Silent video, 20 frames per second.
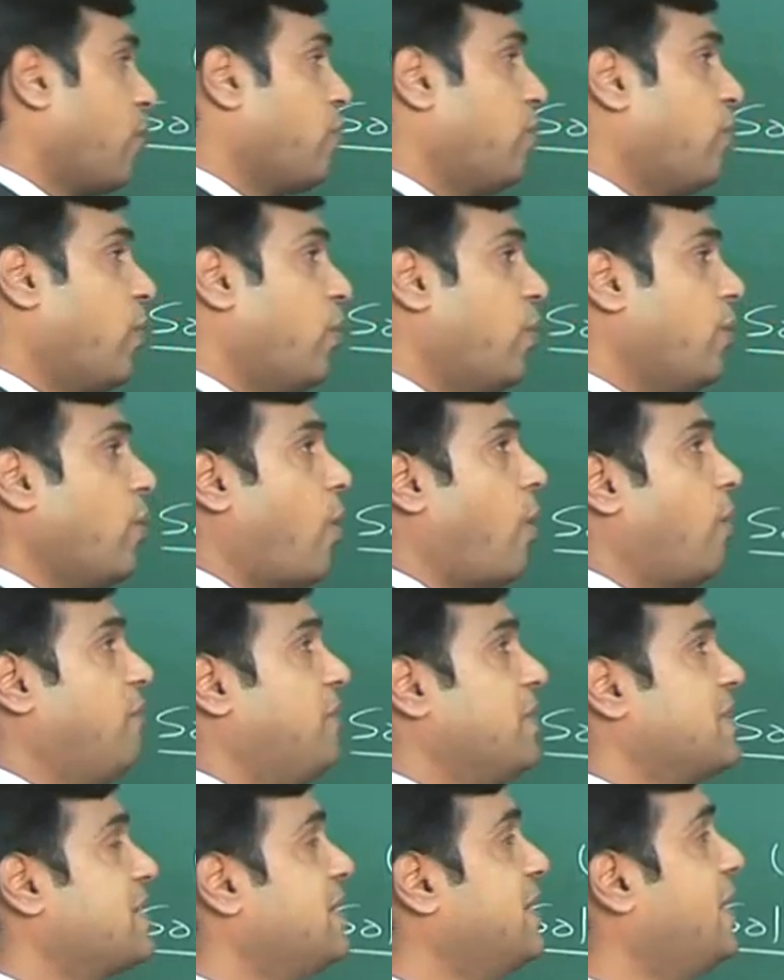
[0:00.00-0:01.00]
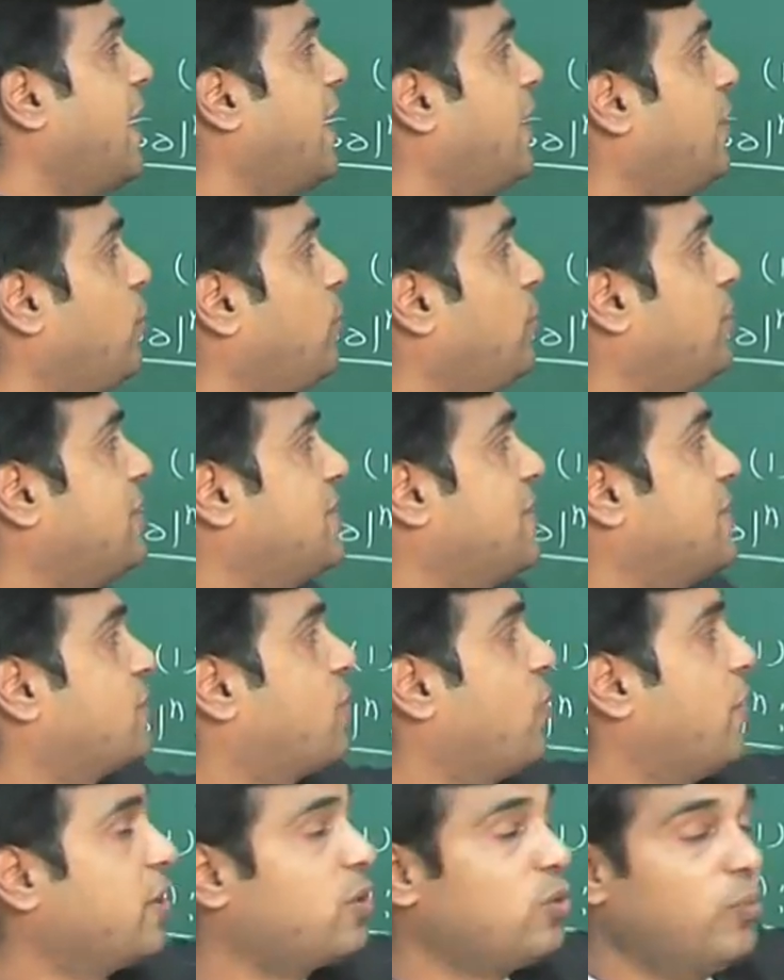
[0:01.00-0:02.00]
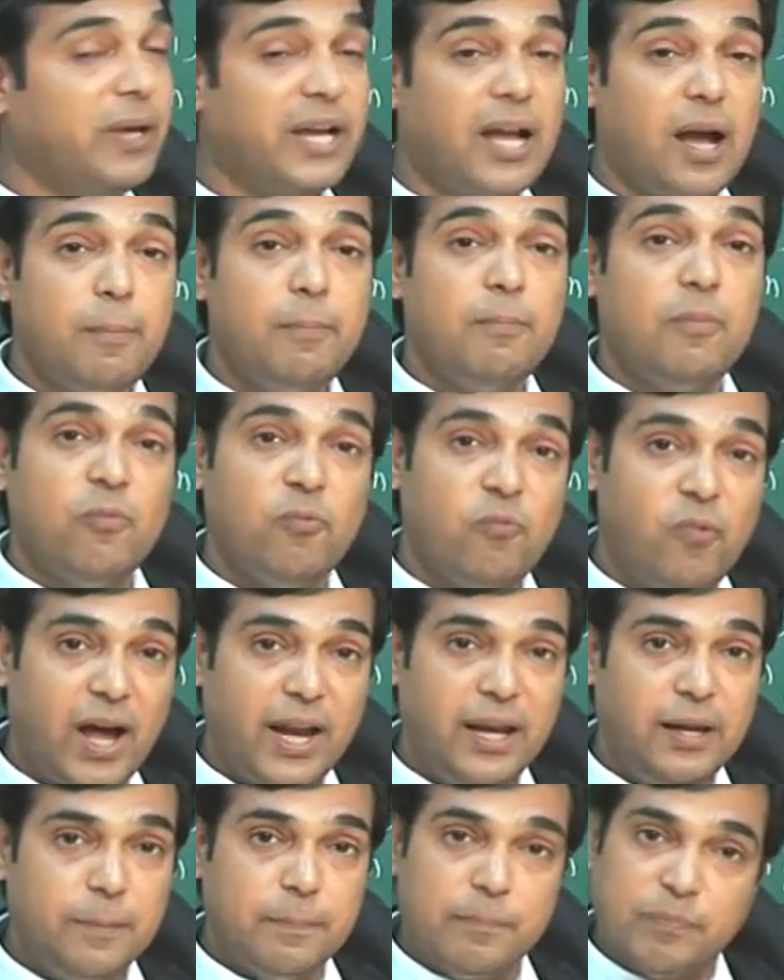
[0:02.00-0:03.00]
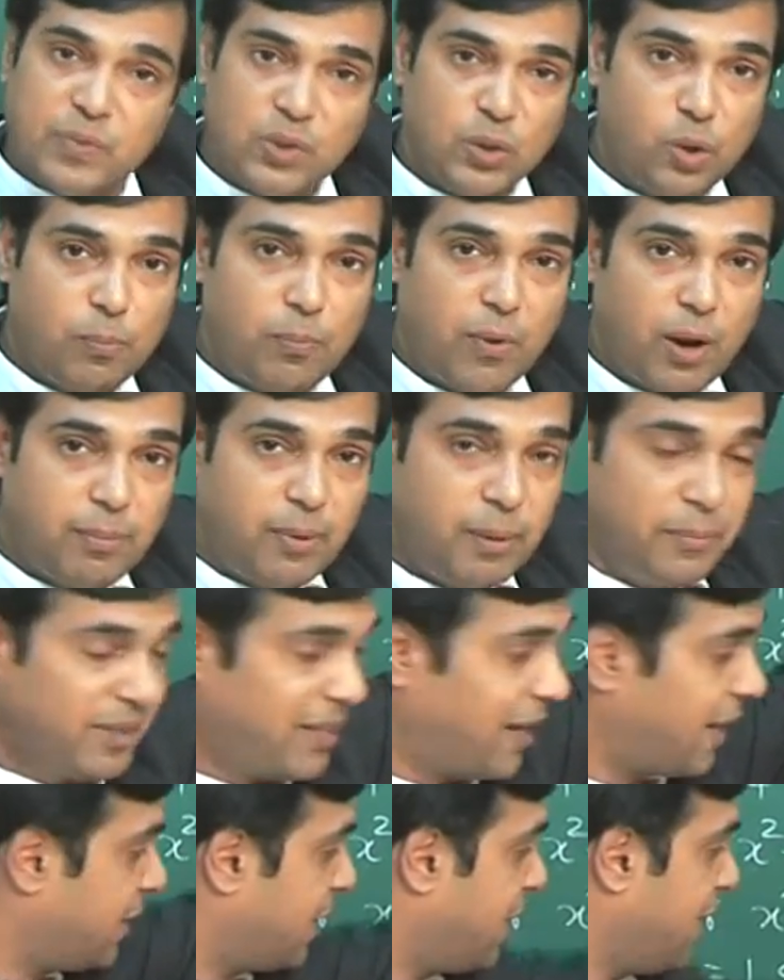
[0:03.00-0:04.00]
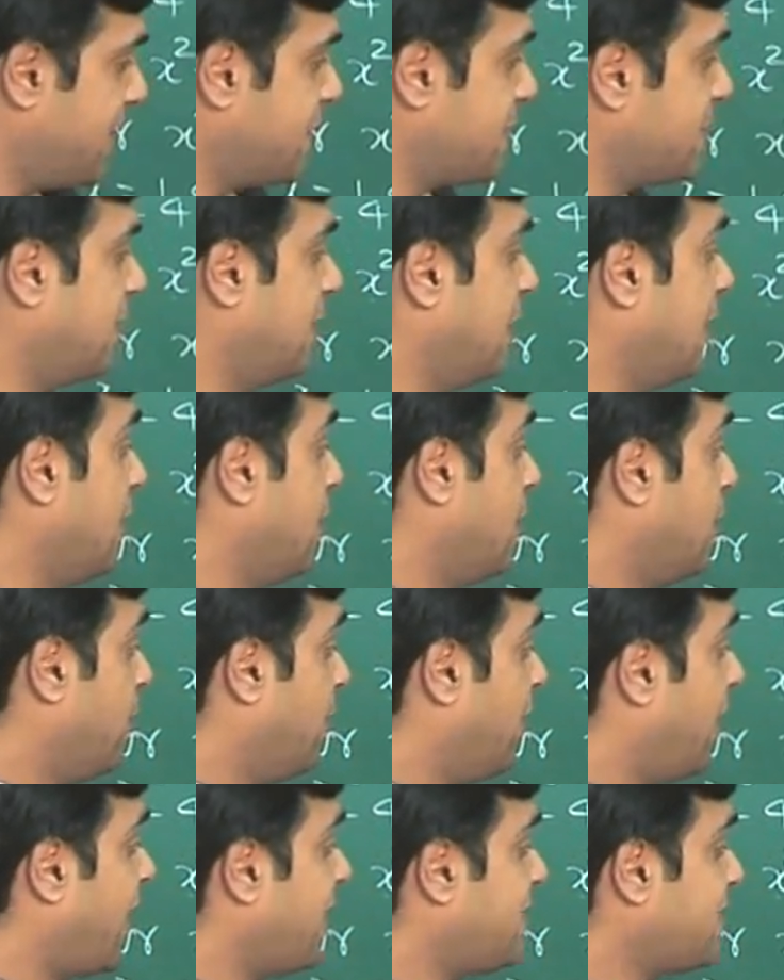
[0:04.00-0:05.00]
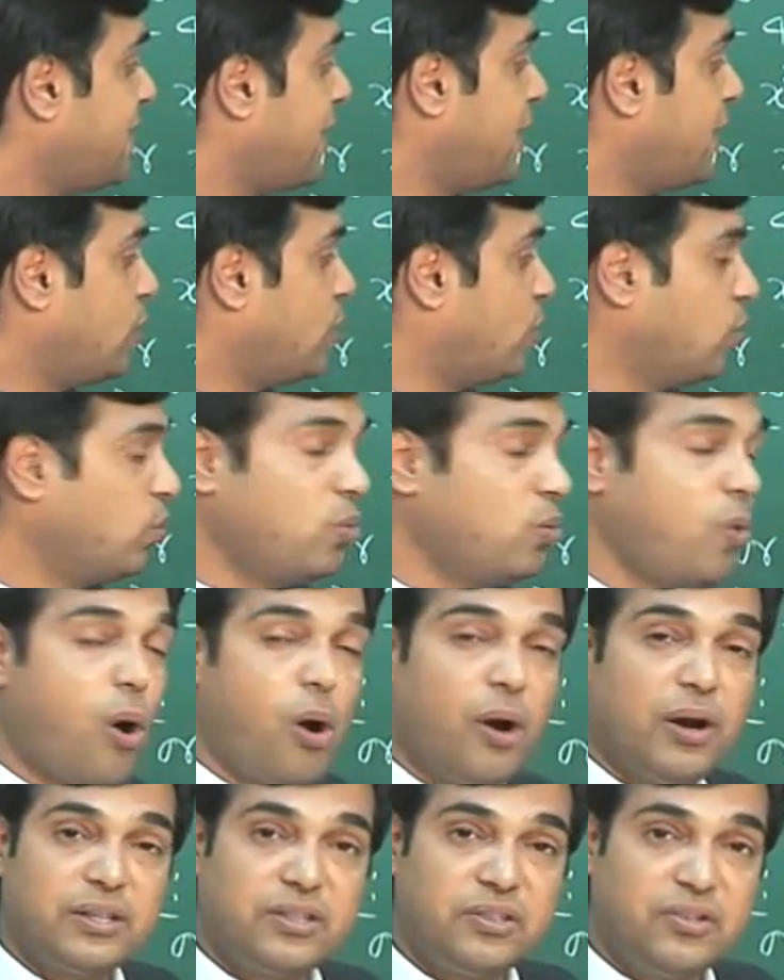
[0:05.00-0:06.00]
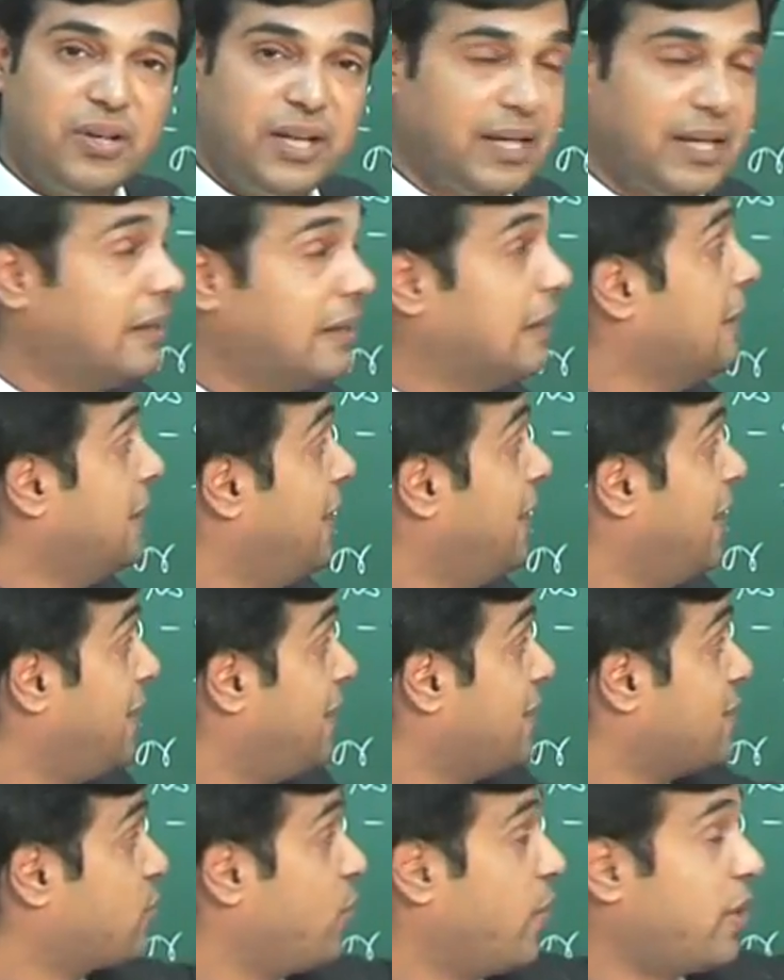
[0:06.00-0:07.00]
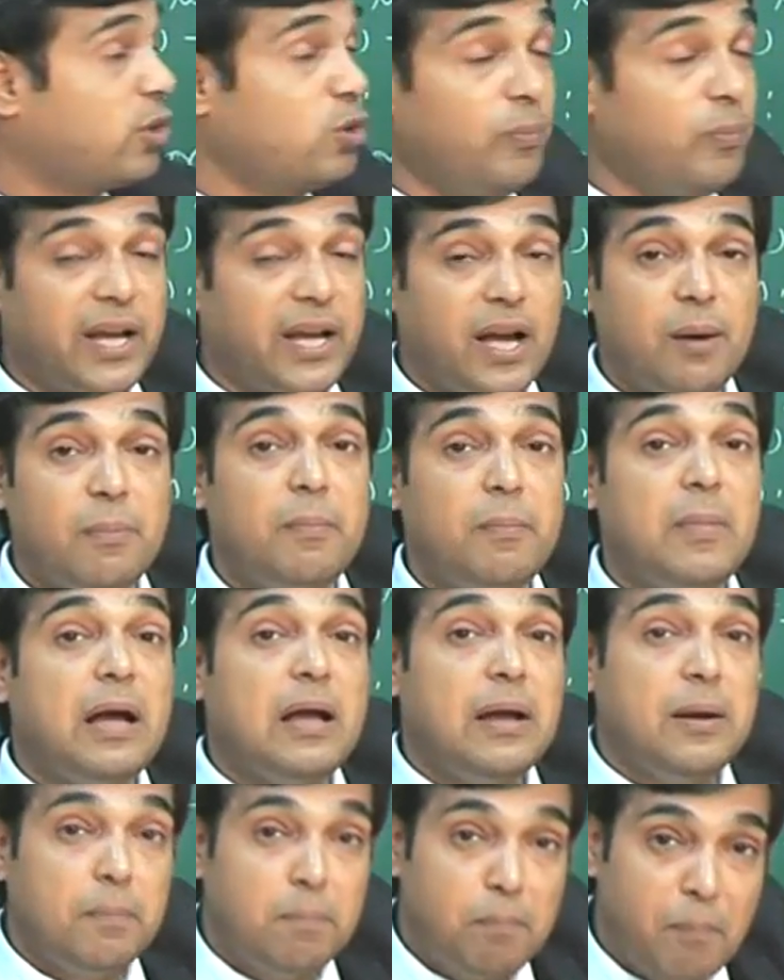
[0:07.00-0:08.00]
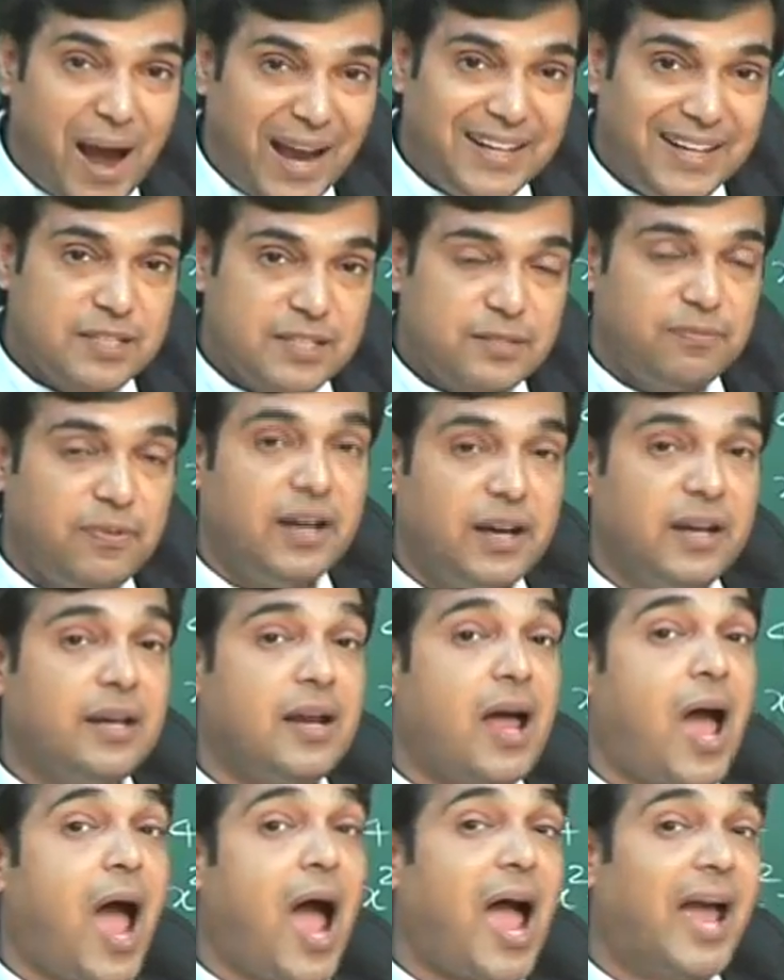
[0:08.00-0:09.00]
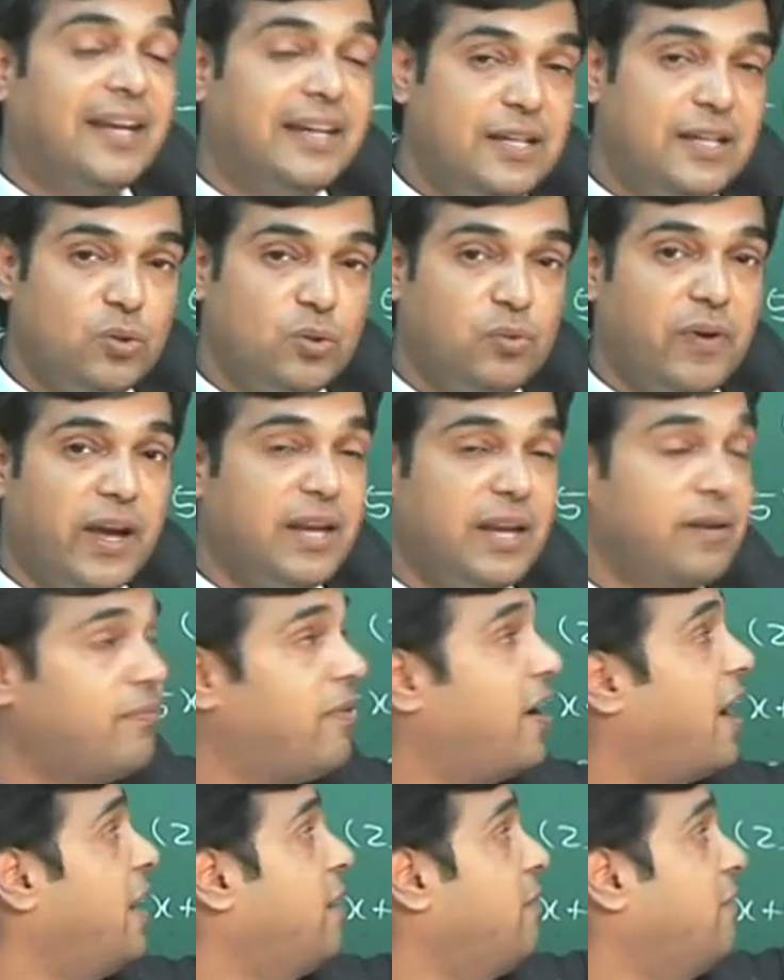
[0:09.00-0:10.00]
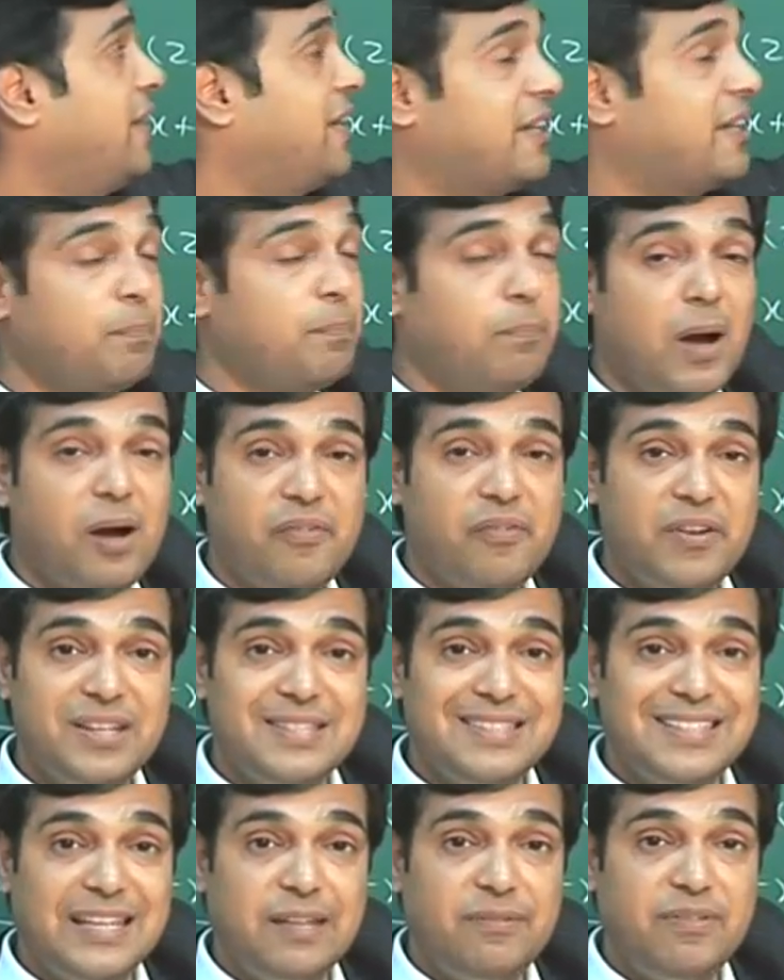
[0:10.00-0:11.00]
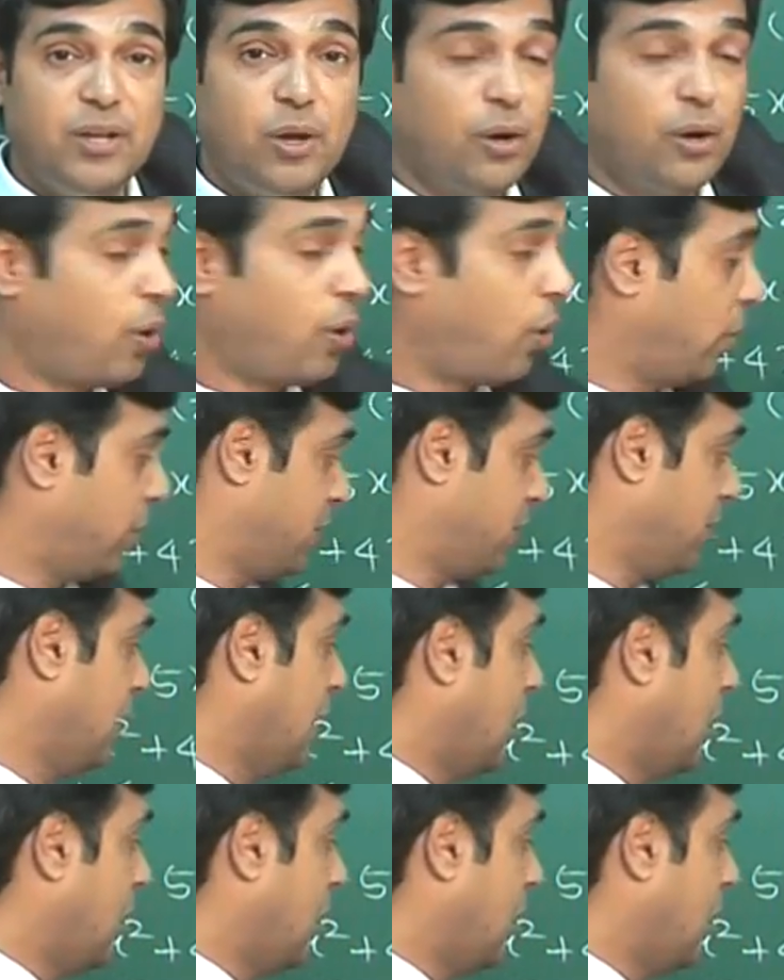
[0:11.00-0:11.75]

or 4 obviously I know this is going to become 1 no problem in that case. When I say 2 or 3 it is going to become minus 1 I need to verify whether the power is even or not.